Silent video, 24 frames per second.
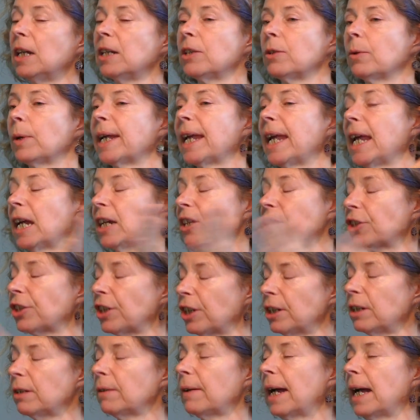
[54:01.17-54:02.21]
So it can't
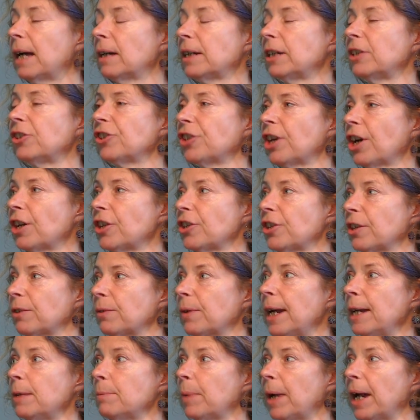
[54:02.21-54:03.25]
turn around and charge the
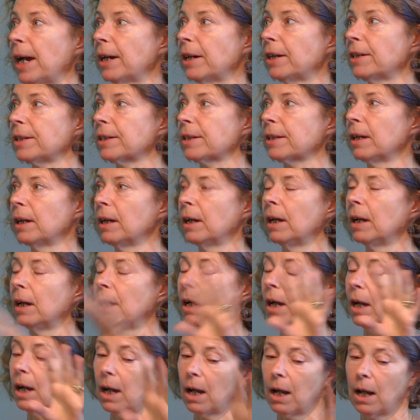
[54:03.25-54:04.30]
ratepayers.
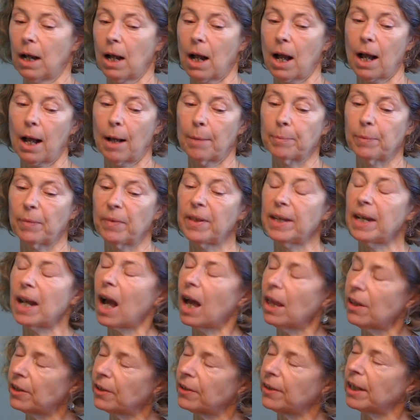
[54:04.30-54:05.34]
Um, the
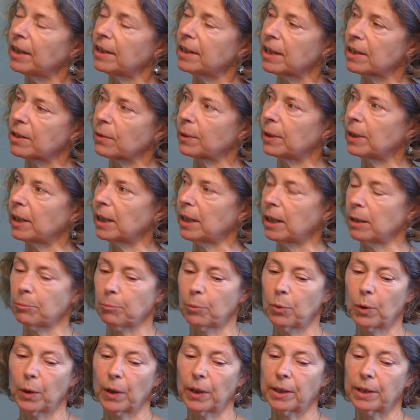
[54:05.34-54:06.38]
other thing that's really
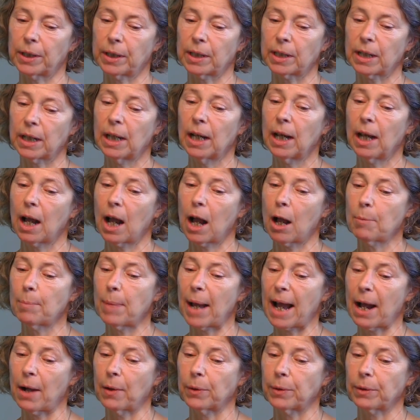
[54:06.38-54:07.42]
important
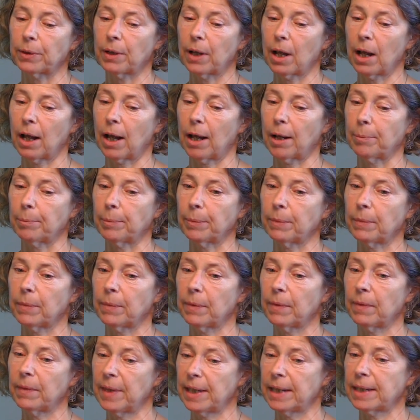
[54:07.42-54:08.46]
about um,
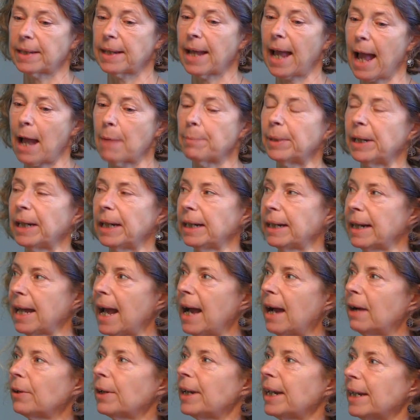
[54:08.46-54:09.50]
this happening
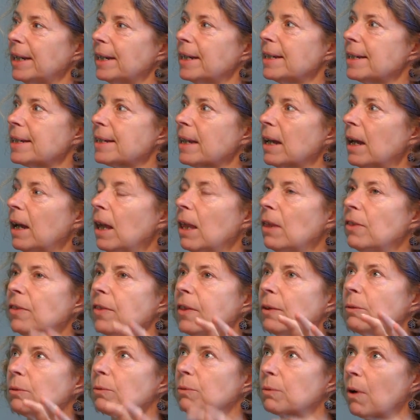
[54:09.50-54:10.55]
now is
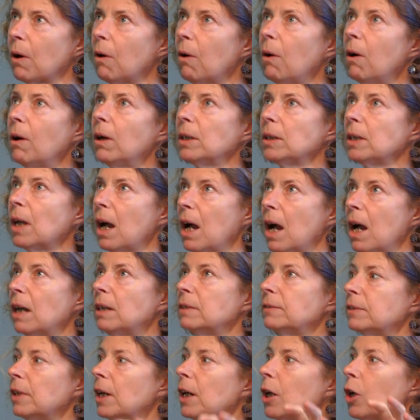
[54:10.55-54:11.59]
the role
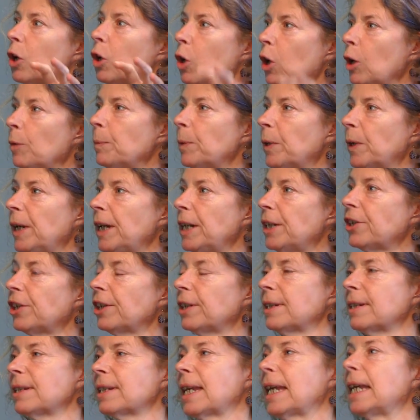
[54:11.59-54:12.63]
of
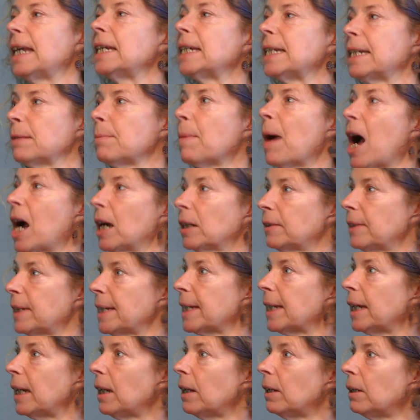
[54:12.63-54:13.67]
corporations in
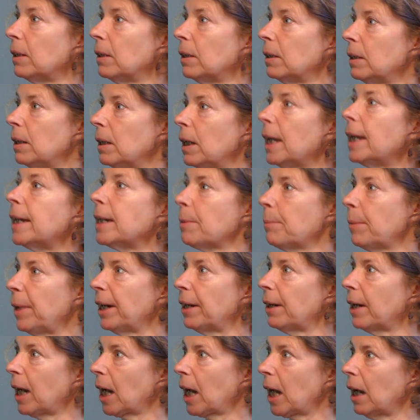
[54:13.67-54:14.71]
democracy in
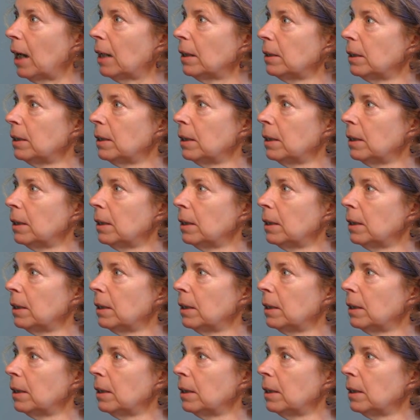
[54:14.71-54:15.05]
America,